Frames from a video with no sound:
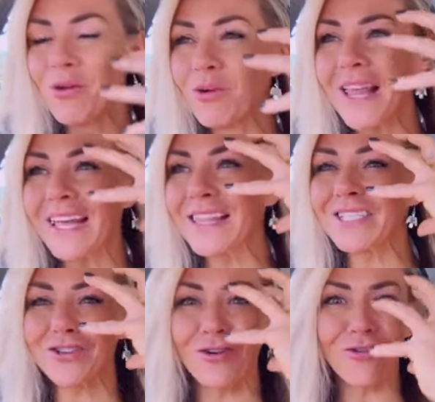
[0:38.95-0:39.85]
we're like in
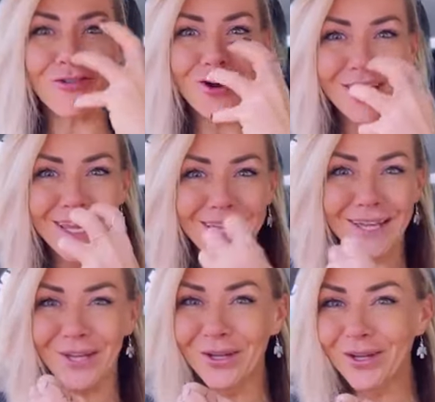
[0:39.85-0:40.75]
this chronic
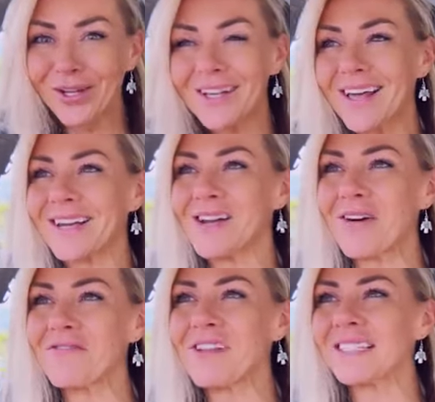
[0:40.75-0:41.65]
not
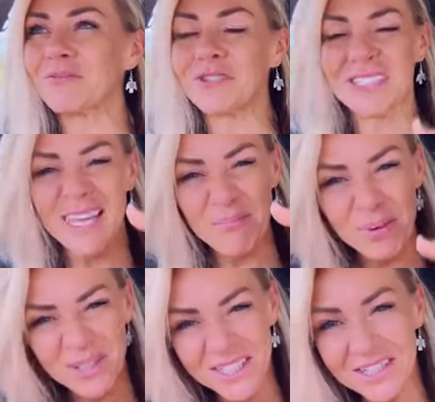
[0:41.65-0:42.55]
enoughness, and we're just like
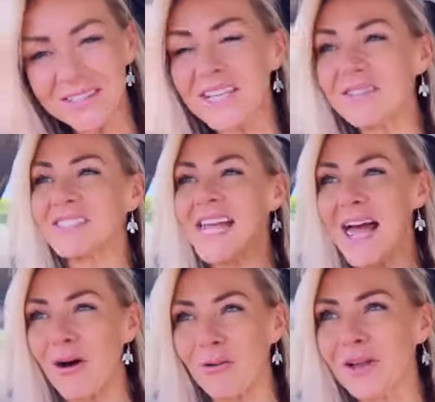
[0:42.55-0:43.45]
pushing ourselves
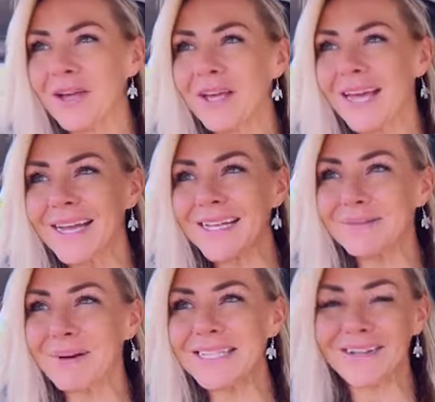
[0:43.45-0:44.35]
down and
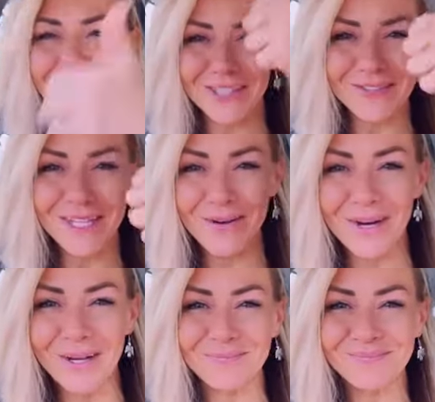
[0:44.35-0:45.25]
expecting ourselves to go
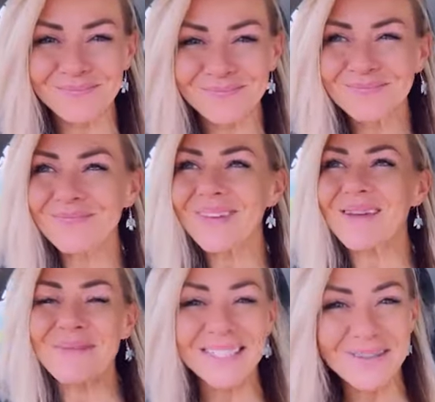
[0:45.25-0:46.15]
up.
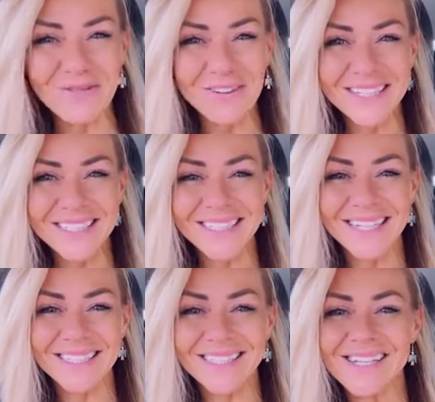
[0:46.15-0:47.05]
It makes no freaking
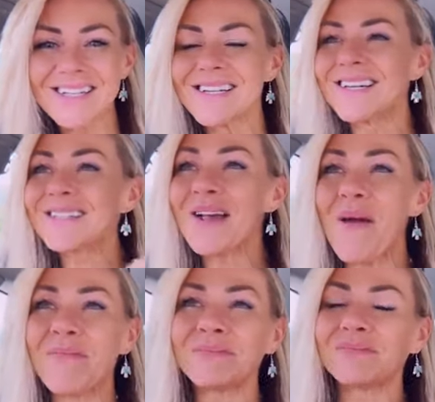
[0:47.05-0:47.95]
sense.
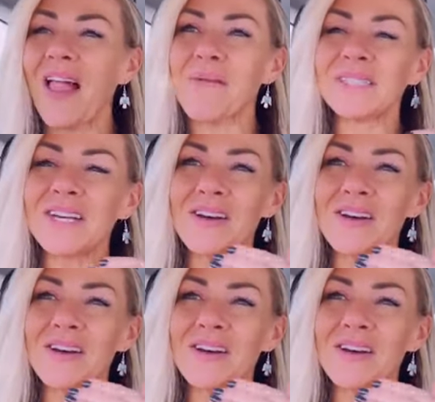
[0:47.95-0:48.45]
And I've been